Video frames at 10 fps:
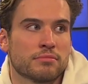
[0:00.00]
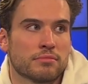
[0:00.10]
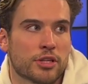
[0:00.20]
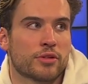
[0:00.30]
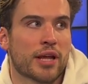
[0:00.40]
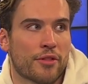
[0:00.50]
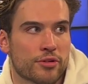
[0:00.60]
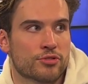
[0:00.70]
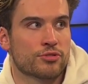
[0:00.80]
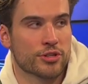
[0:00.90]
you know, down the
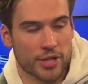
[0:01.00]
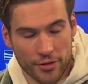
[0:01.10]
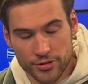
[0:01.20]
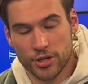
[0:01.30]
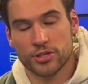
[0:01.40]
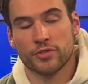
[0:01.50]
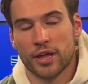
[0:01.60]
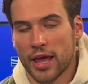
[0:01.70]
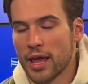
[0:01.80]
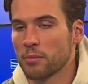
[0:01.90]
stretch of a
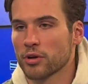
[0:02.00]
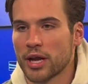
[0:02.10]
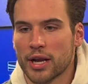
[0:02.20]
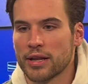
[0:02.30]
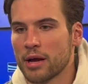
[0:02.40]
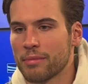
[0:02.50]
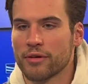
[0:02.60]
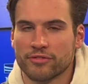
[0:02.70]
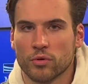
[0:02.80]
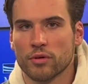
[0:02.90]
game, we're kind of down by
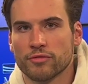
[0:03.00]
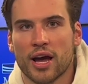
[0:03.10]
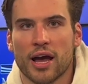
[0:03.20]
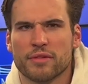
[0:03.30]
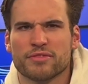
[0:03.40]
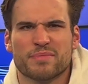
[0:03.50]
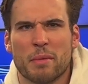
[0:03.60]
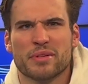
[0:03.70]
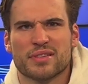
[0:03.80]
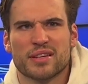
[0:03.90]
4 or 5,
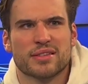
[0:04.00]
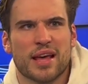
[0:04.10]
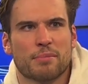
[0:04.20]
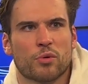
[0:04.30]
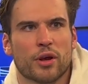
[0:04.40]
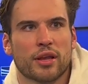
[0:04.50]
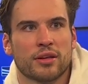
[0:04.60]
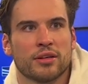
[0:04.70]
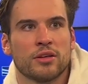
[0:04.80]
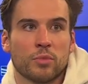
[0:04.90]
maybe 6 at that point.
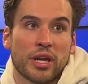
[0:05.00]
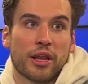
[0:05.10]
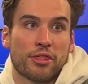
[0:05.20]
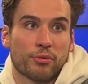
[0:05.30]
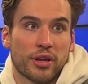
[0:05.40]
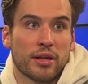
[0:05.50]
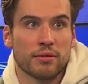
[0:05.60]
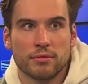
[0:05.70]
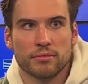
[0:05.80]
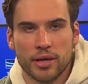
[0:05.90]
We needed 3.
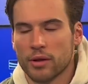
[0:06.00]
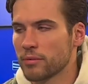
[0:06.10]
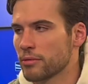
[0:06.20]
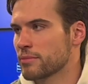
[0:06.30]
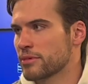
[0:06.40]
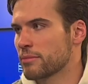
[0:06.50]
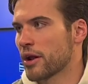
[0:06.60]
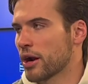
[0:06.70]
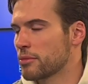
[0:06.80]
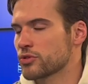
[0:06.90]
And it didn't
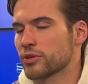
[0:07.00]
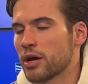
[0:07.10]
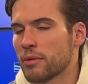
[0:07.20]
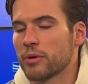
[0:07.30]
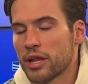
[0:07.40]
matter how much we were down by, we